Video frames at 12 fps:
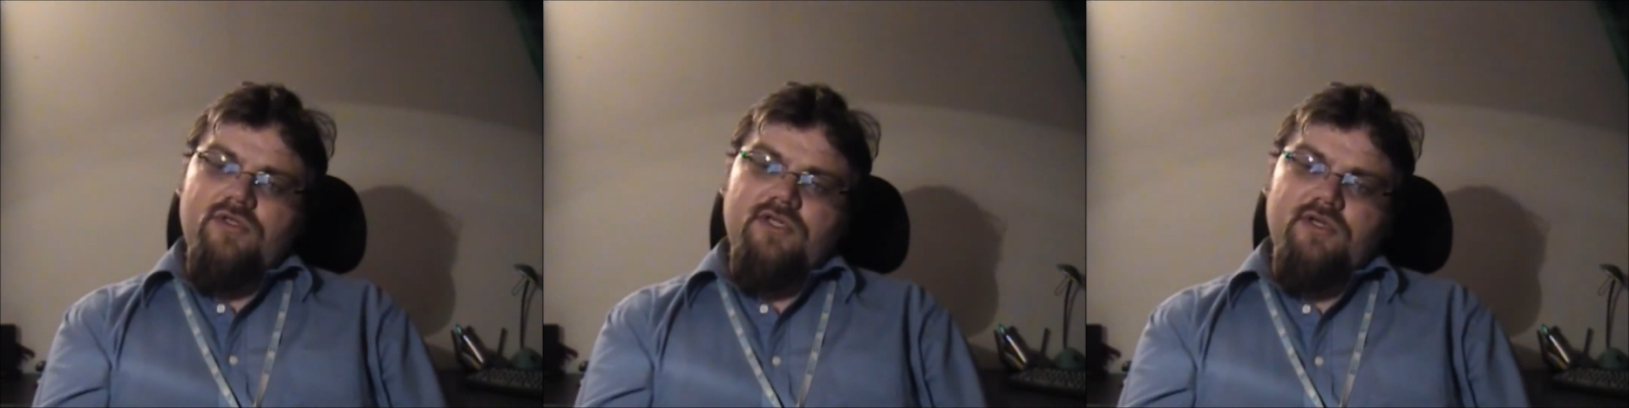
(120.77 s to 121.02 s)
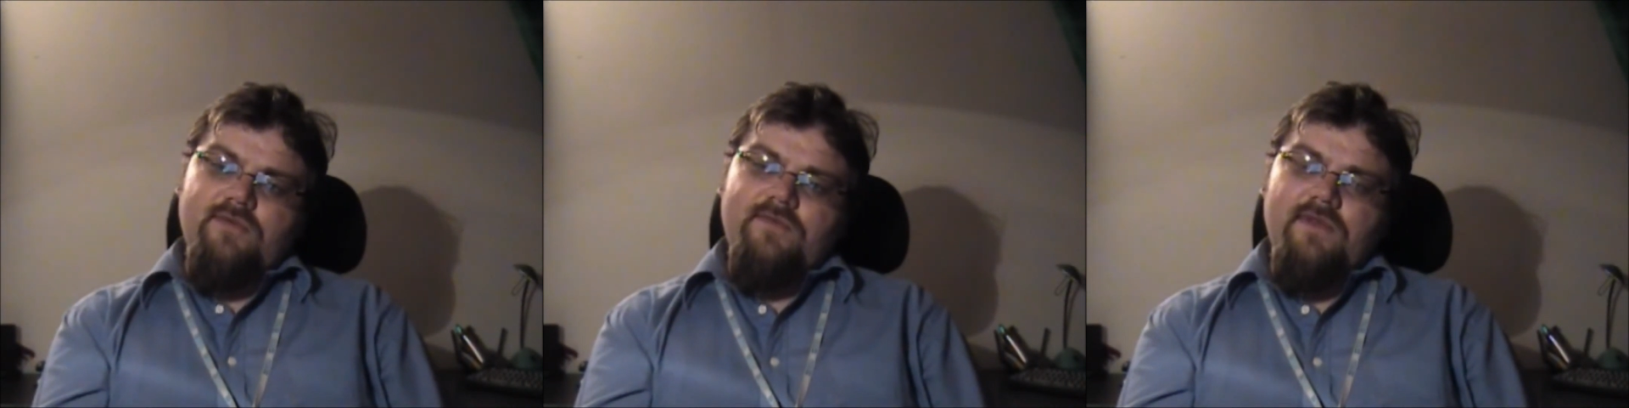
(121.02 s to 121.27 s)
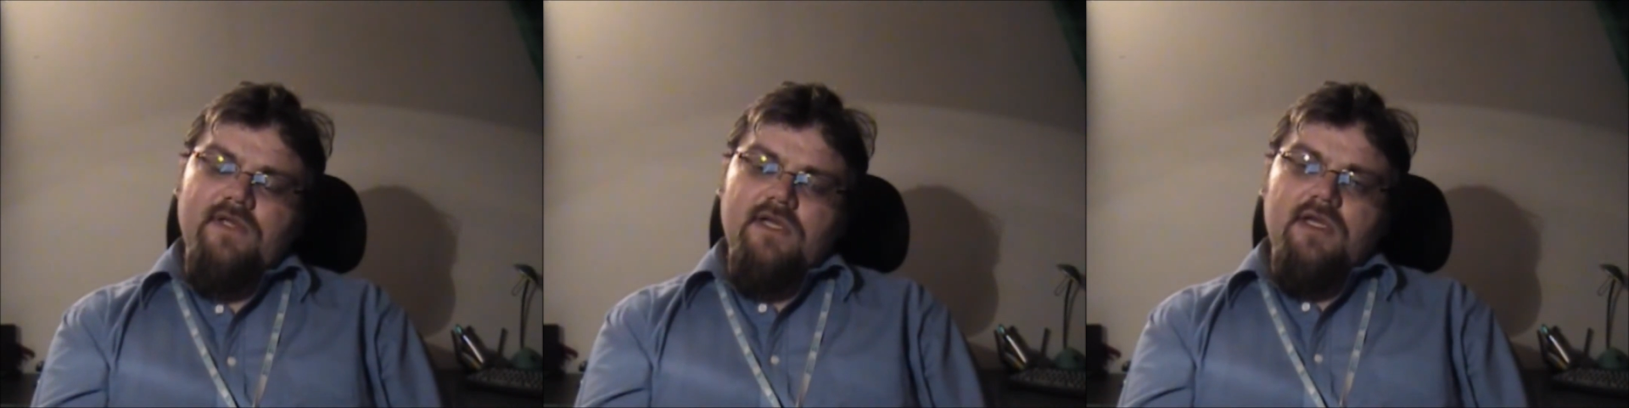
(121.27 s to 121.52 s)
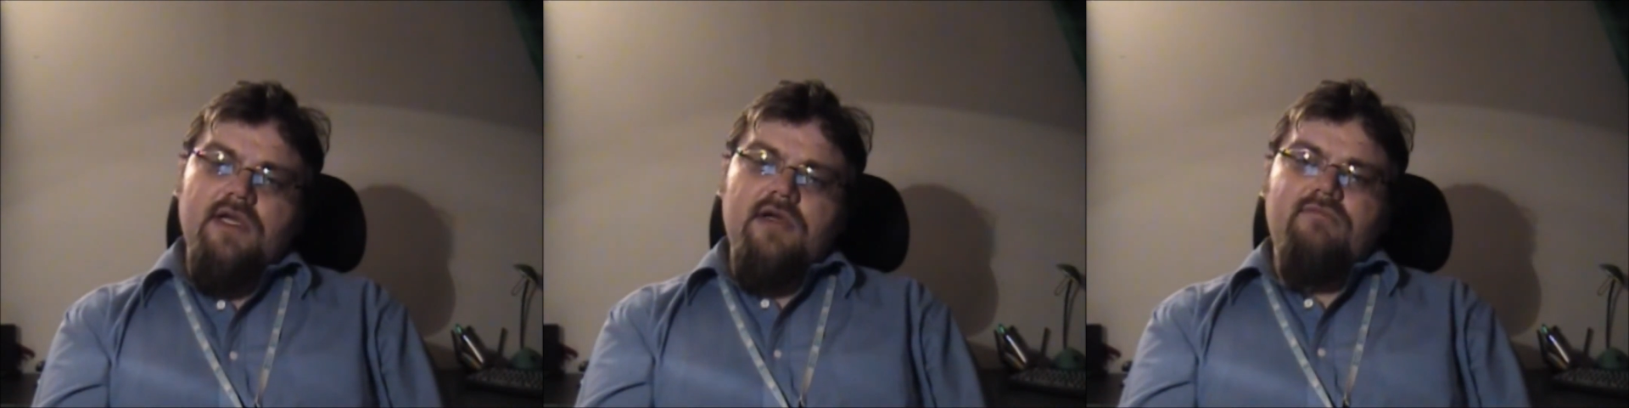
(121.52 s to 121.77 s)
so
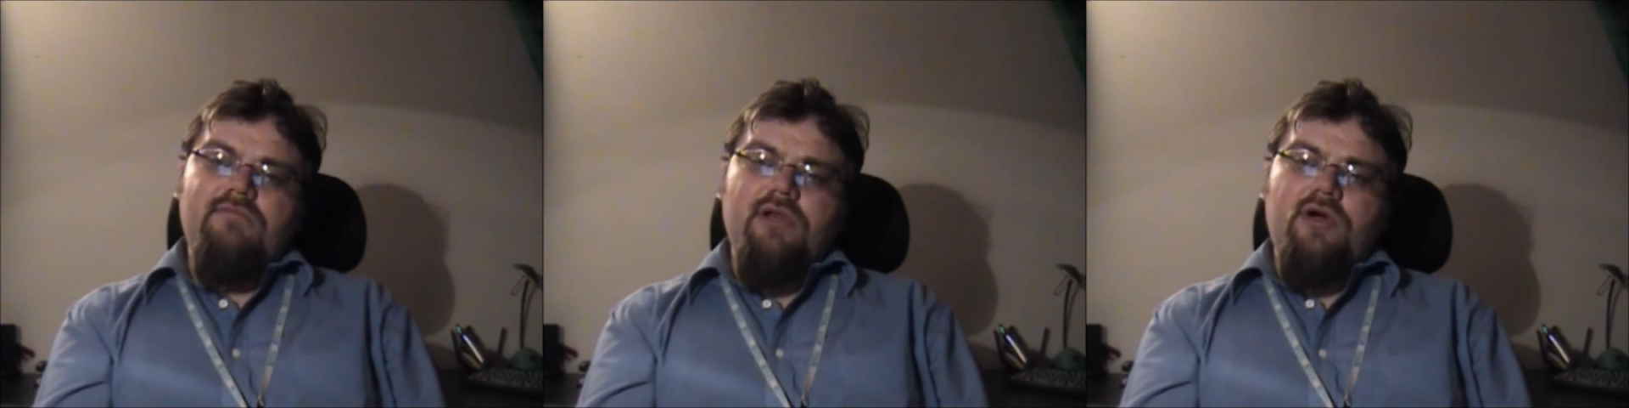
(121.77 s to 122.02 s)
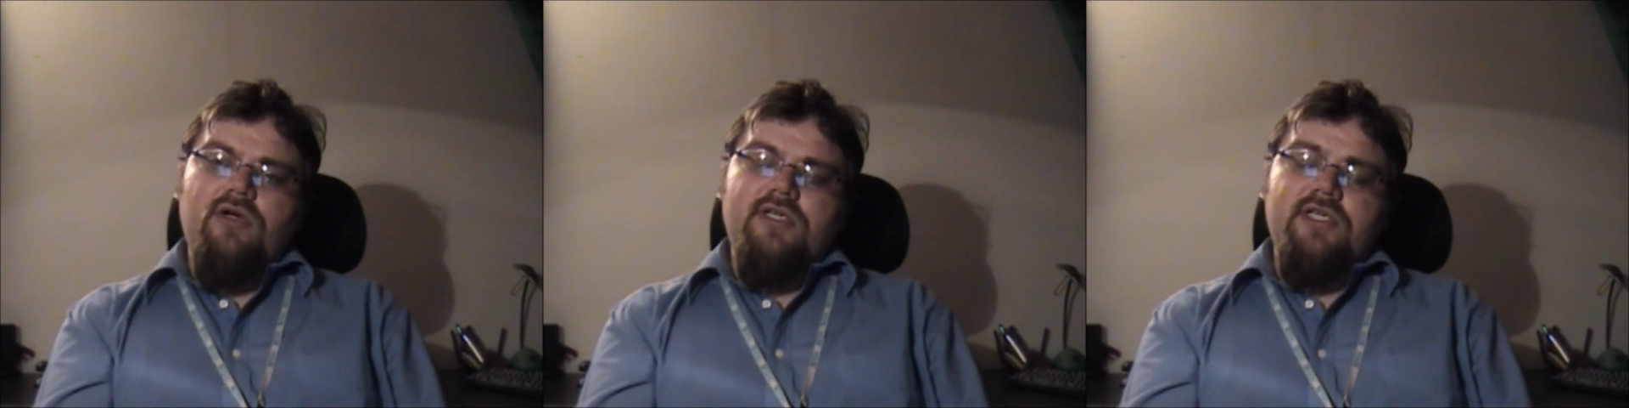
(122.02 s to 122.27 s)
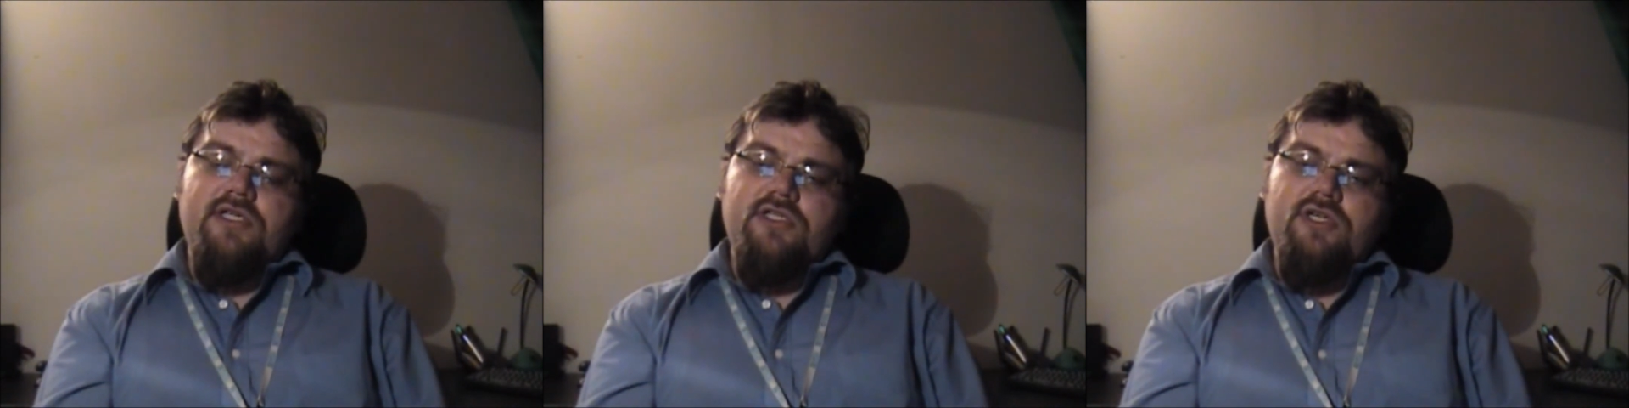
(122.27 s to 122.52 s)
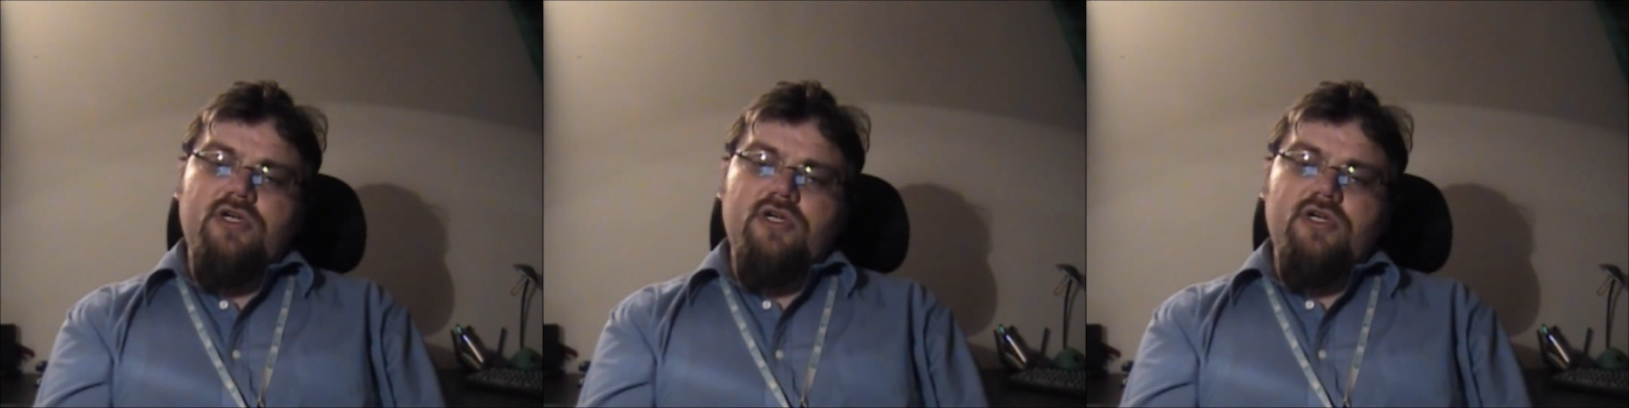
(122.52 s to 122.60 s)
blogs and